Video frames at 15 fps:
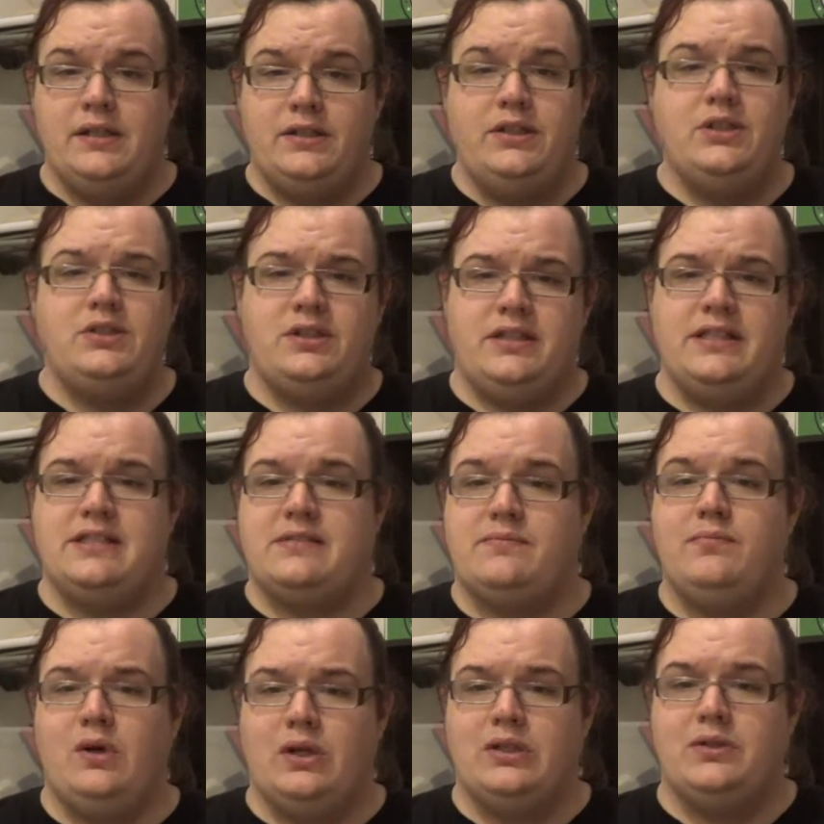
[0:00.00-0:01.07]
Usually it's
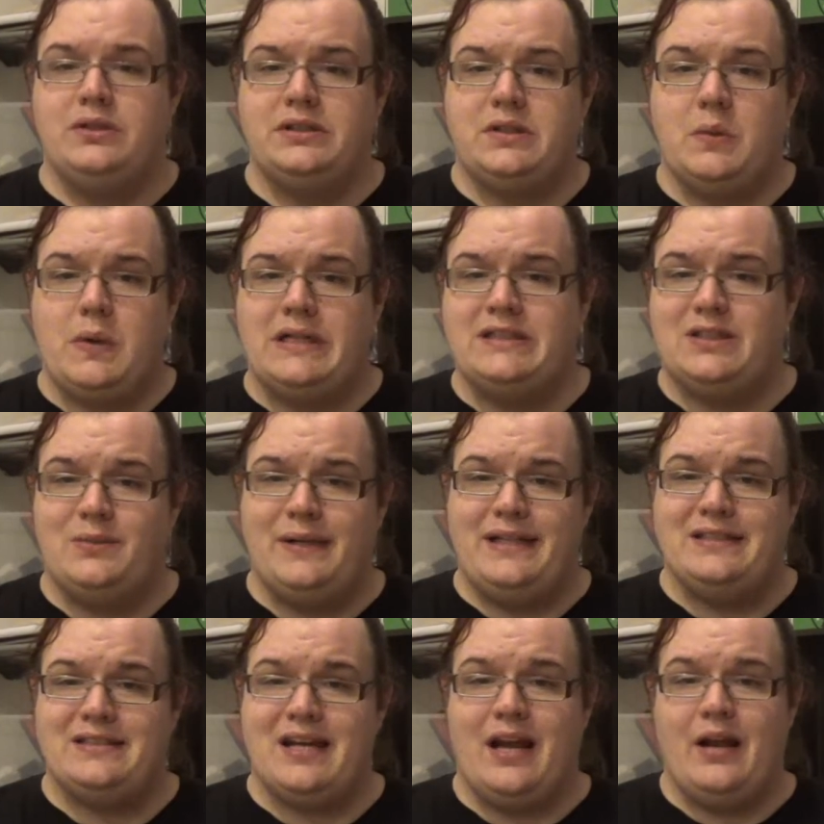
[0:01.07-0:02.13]
more towards the once a
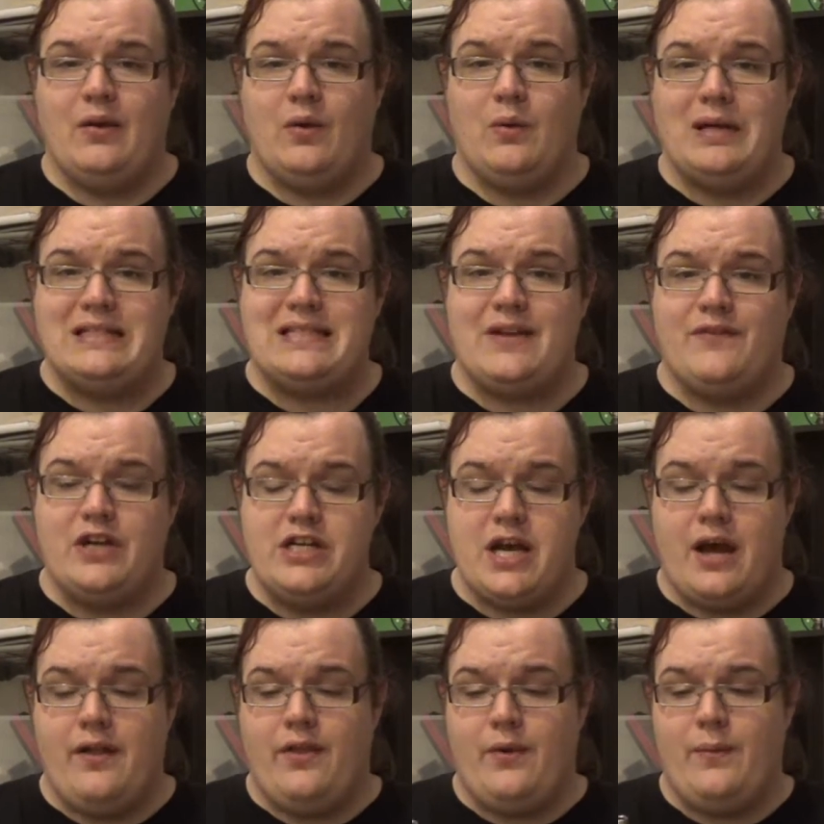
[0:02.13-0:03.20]
week side, or once every
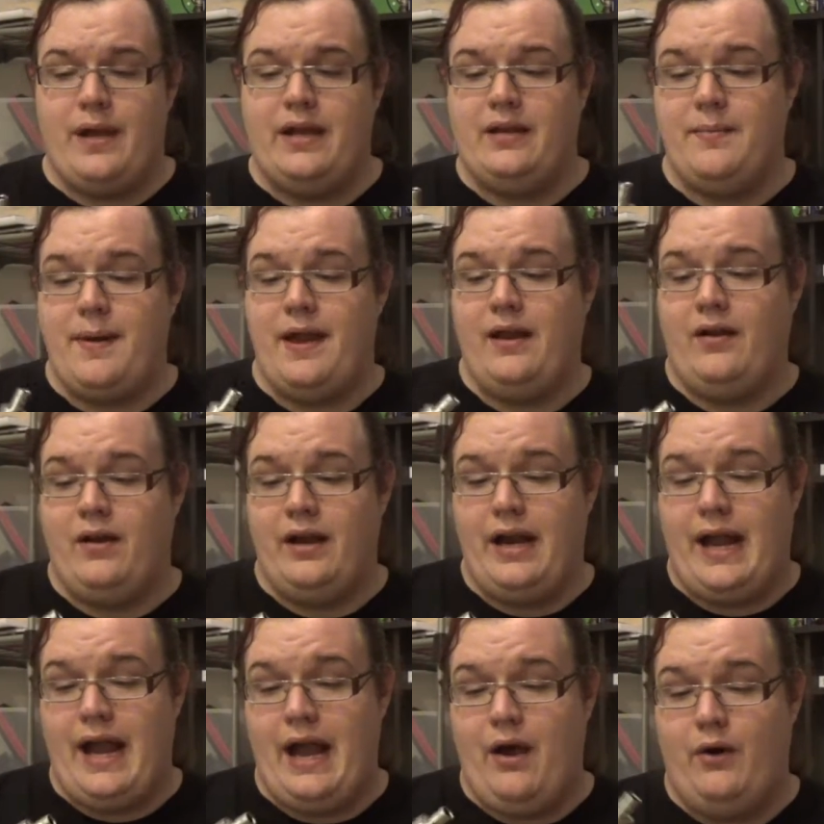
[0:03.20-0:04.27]
other week, depending on
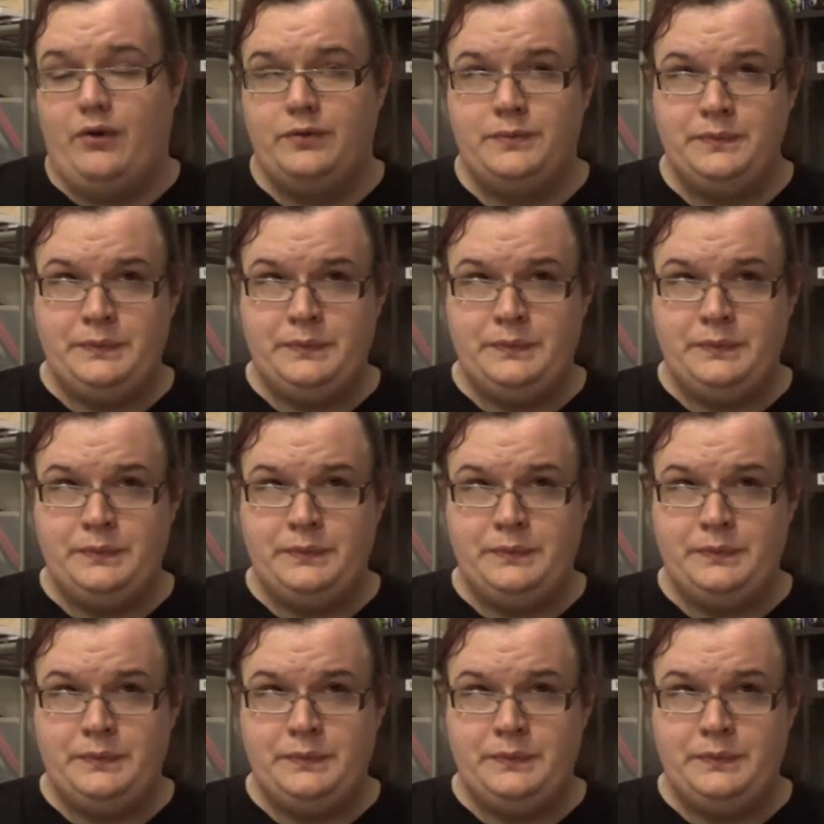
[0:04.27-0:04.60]
how